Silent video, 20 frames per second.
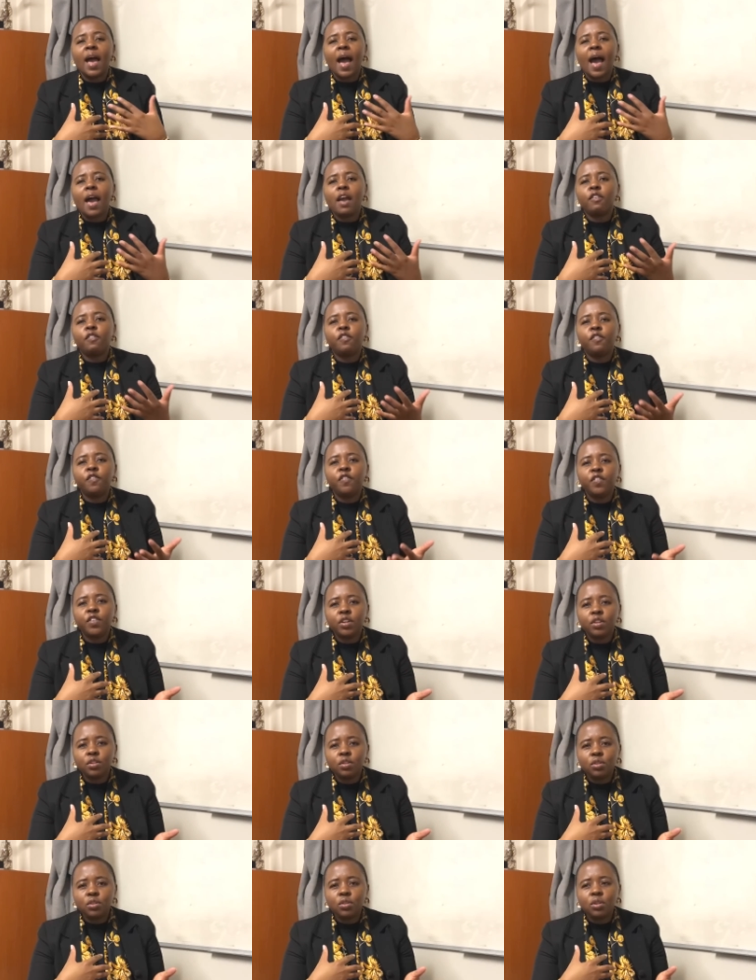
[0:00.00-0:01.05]
I
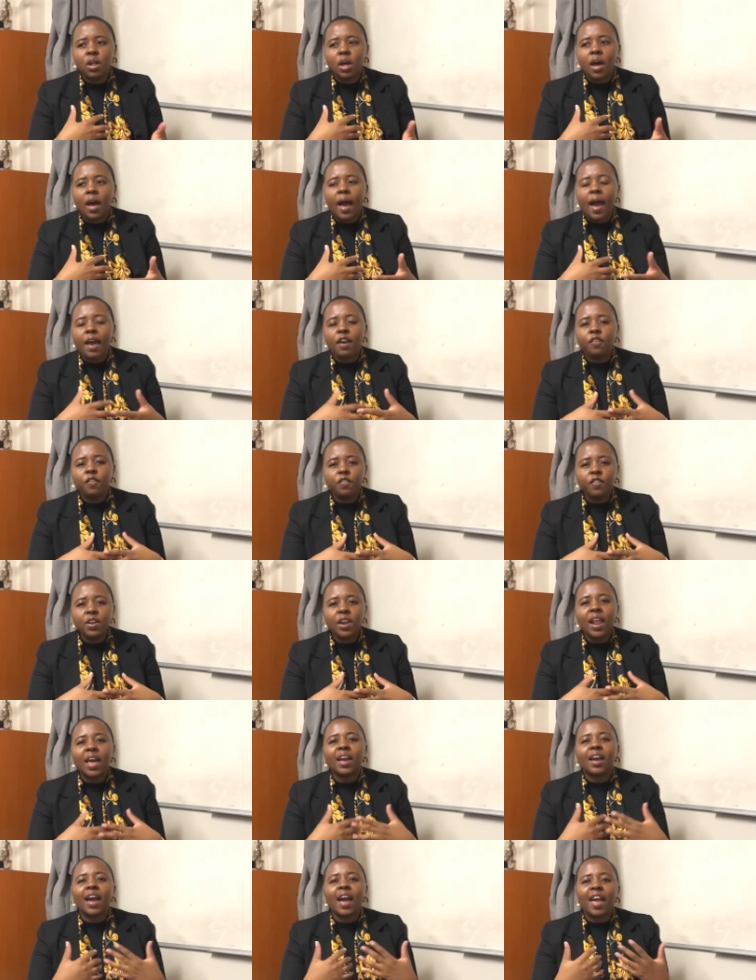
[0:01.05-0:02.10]
feel I feel
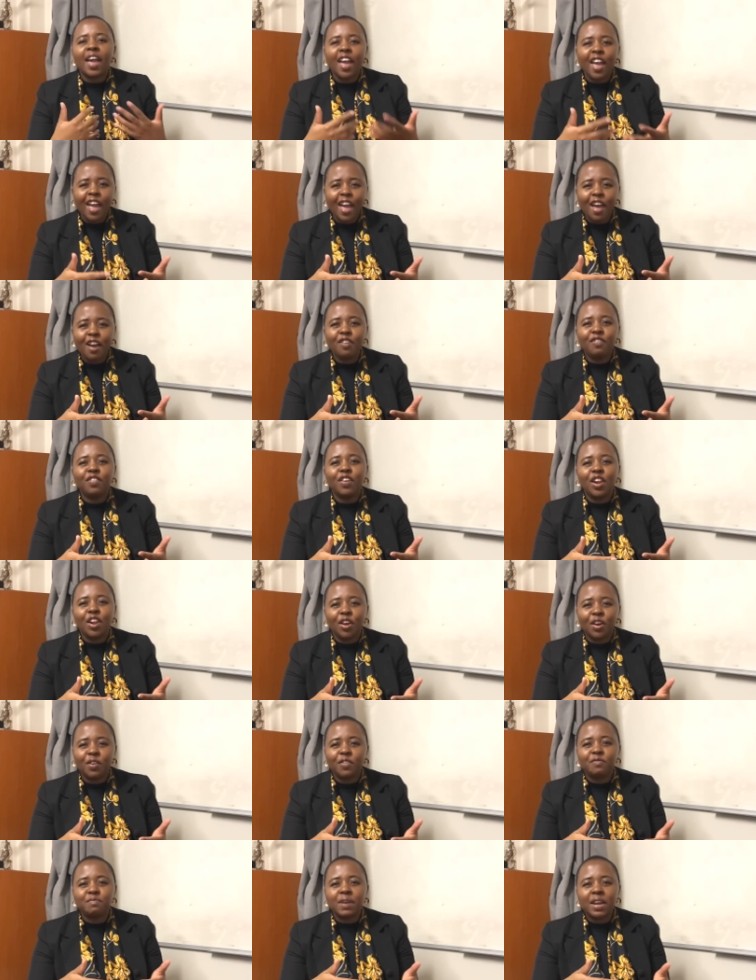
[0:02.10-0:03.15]
like I have a
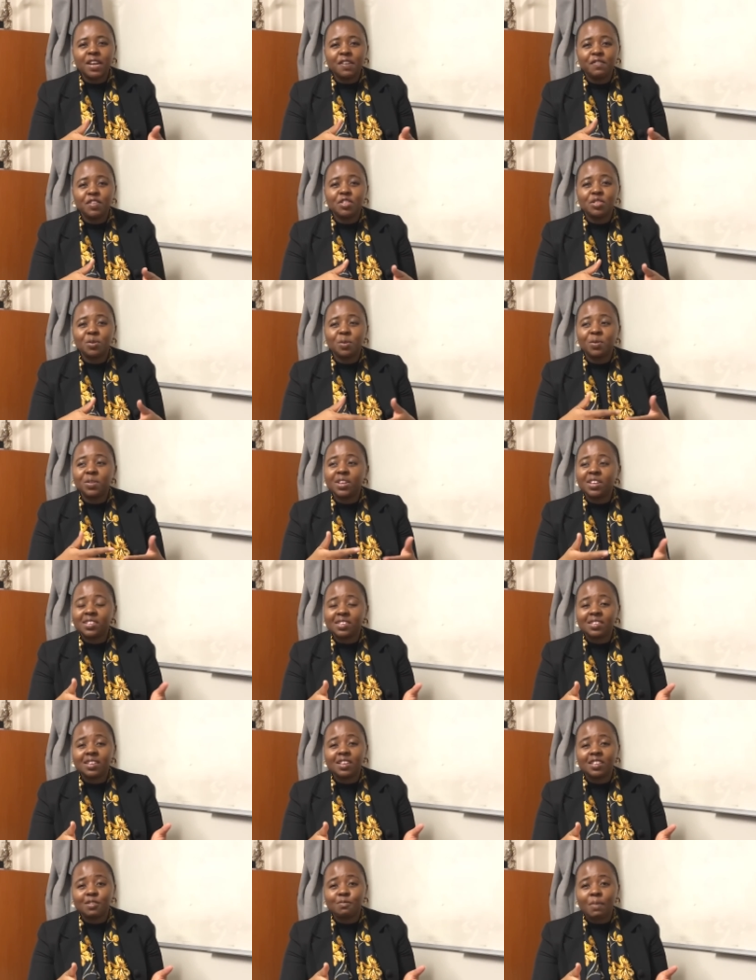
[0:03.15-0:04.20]
lot of money even though
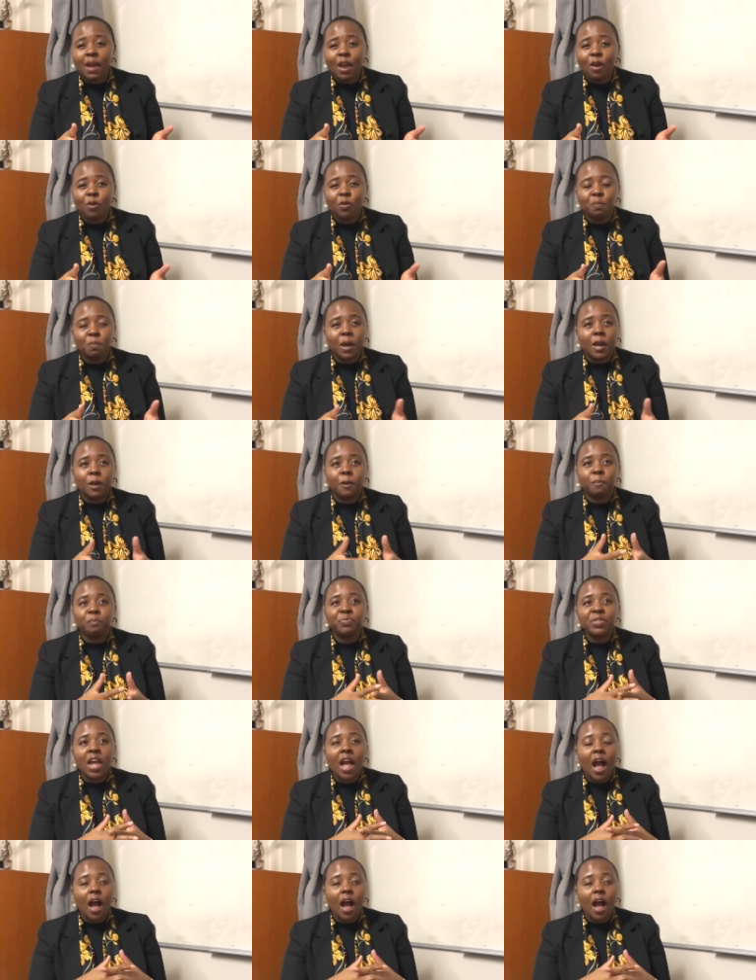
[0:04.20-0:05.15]
it's it's my own money.